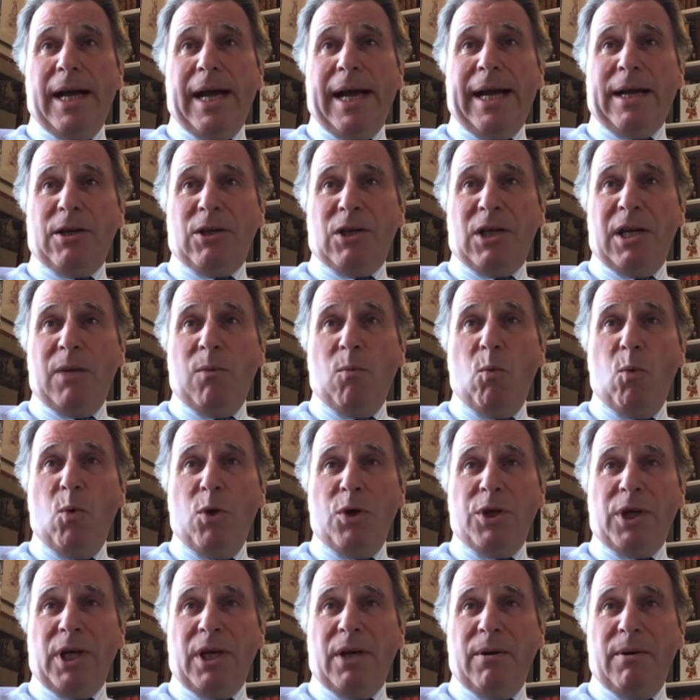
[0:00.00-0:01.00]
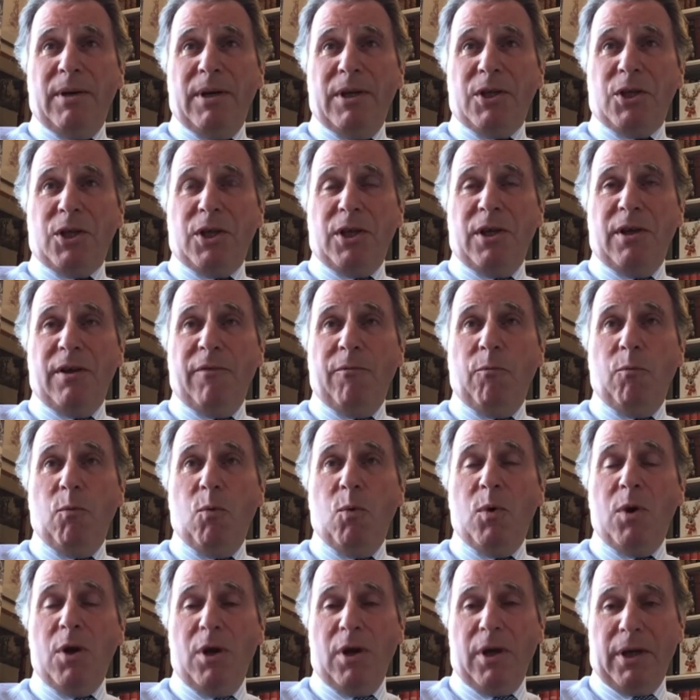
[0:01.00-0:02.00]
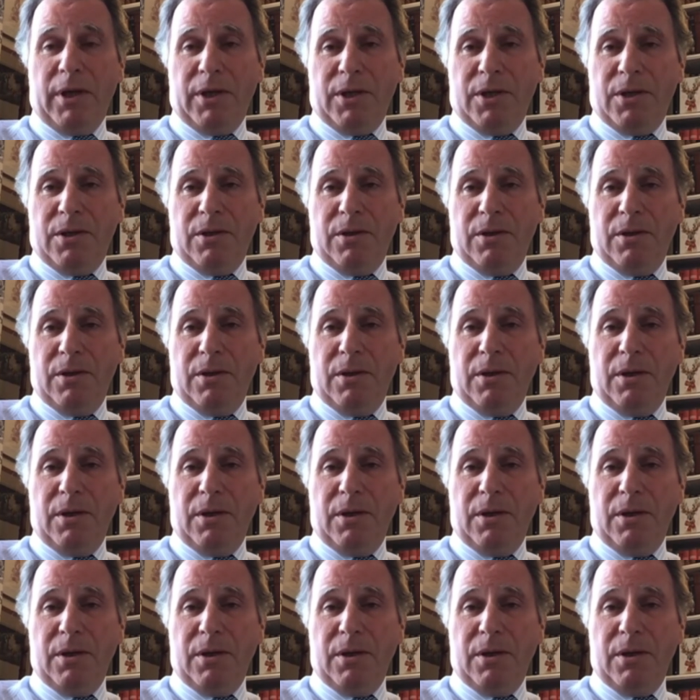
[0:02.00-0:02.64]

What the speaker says: actually, would a coalition have worked